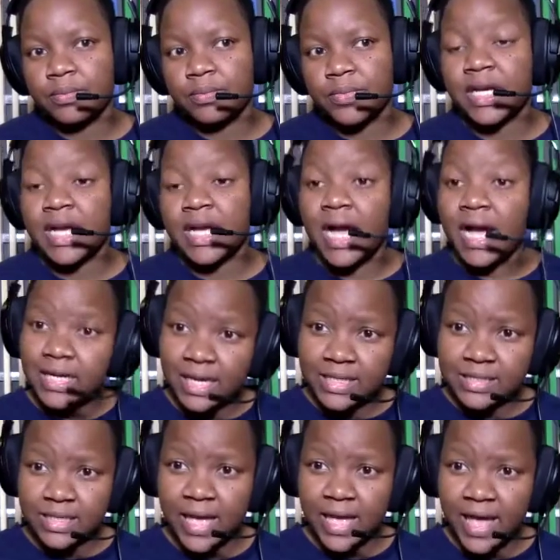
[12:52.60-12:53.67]

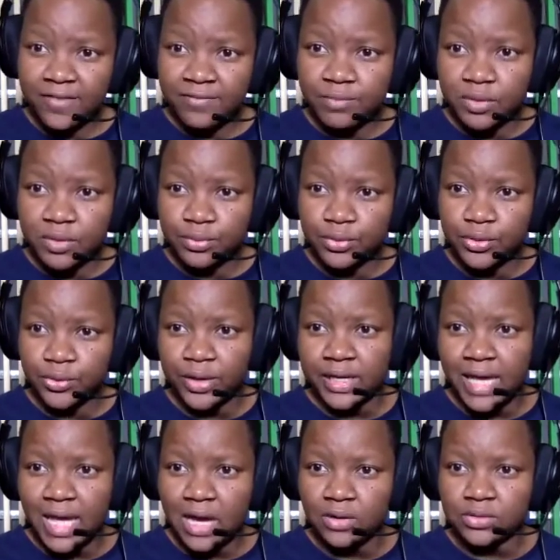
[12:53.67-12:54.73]
guidelines that have been put
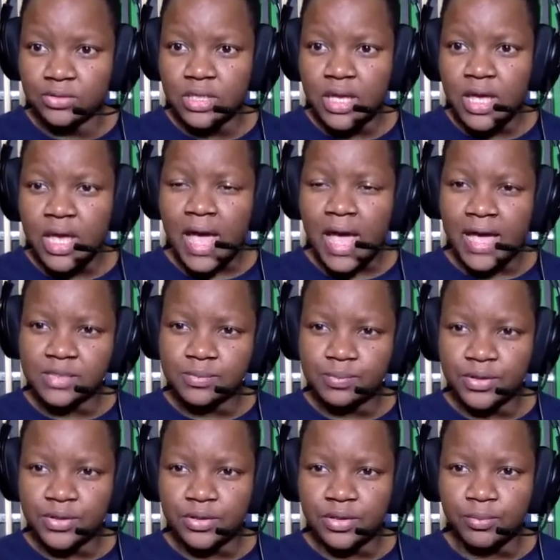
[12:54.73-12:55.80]
already out as
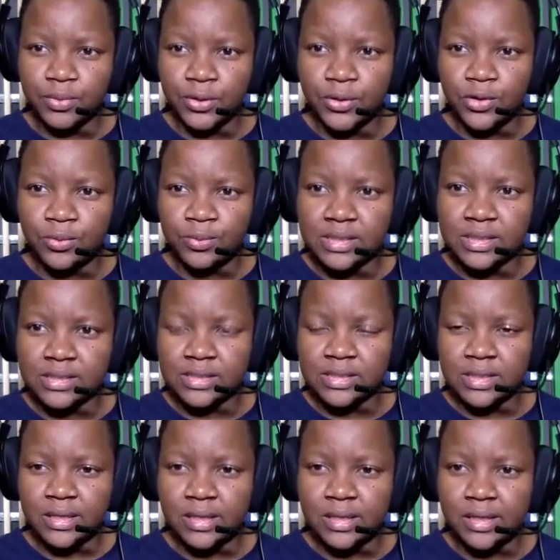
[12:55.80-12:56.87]
per the Procurement
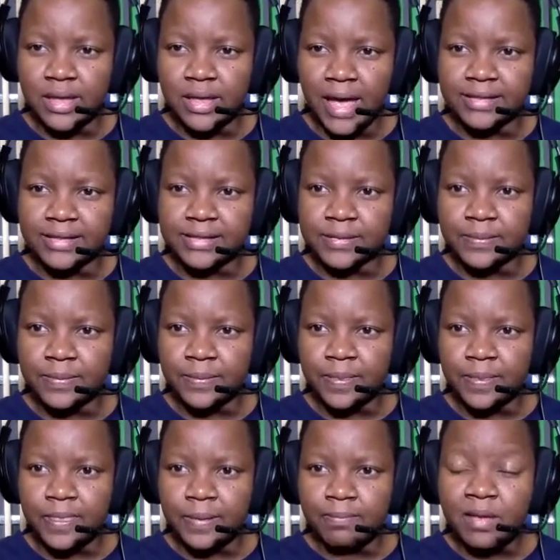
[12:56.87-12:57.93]
Act?
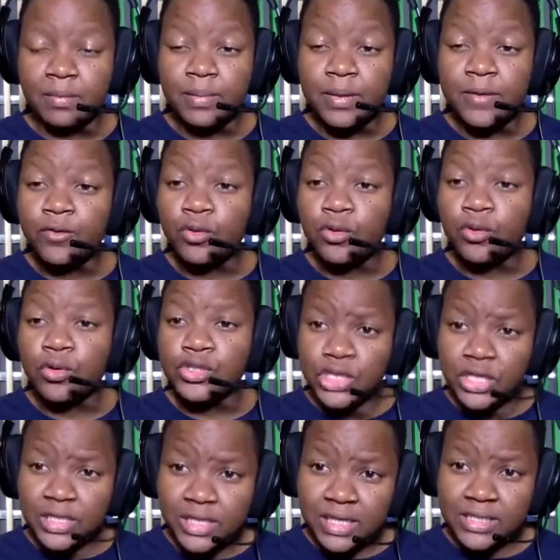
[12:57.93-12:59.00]
Maybe for
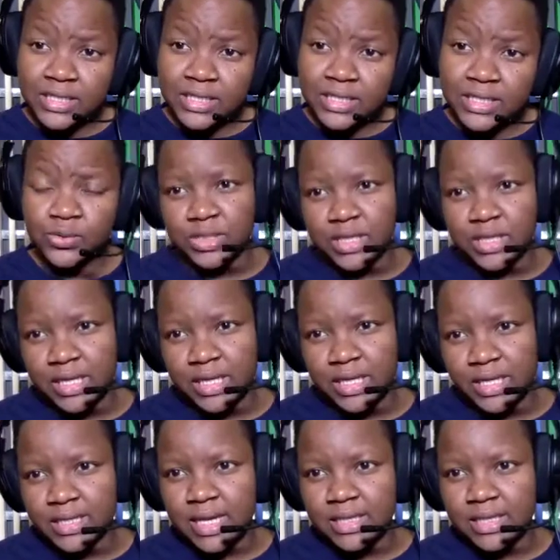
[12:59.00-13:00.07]
journalists to also get
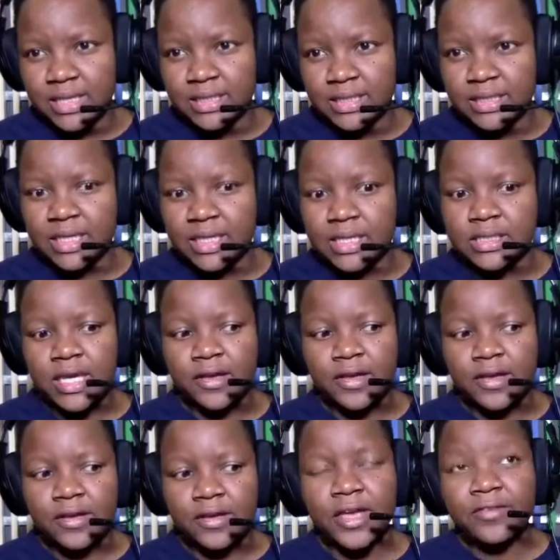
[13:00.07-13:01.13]
an understanding, and
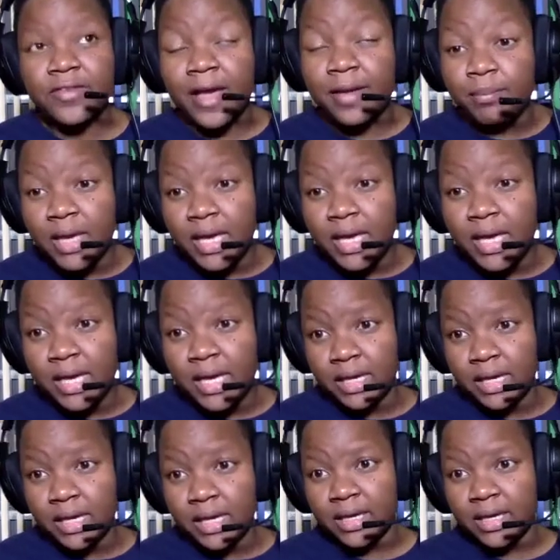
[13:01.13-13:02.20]
if I
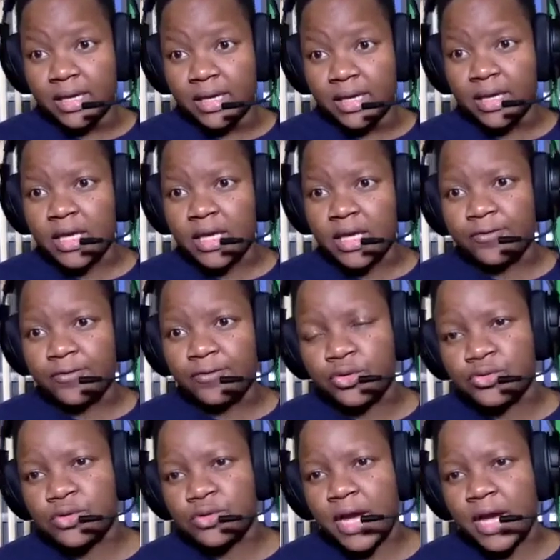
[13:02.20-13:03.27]
may, for
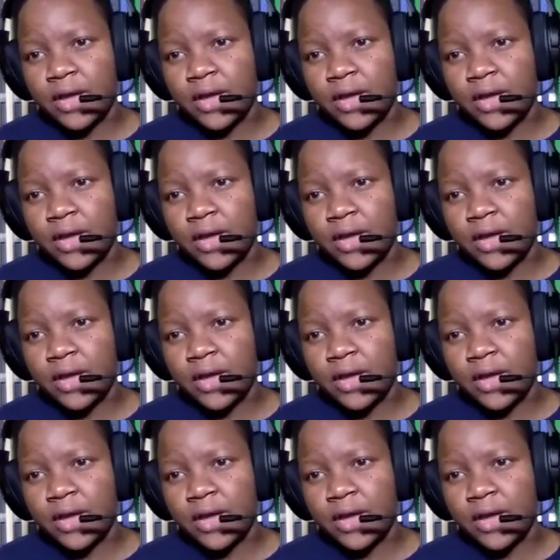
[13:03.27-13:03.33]
you to